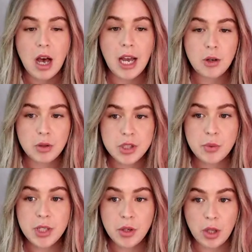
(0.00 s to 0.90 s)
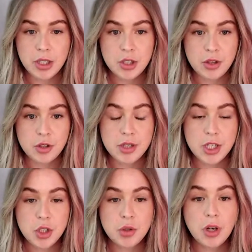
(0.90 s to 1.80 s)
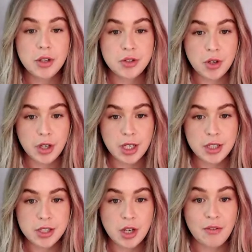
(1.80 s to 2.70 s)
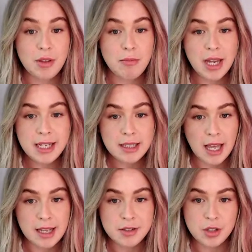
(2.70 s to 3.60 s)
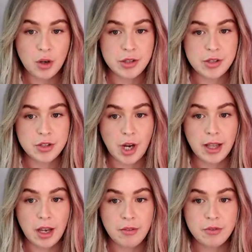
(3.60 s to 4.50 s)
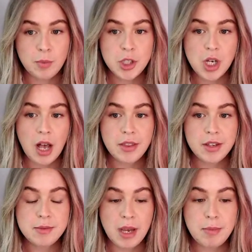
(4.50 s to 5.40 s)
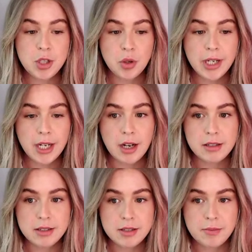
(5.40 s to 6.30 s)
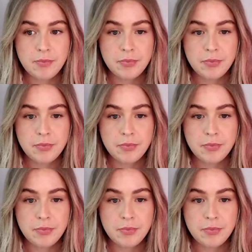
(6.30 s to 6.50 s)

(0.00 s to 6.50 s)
I also acknowledge the traditional custodians of the many lands across Australia from which others may be joining us.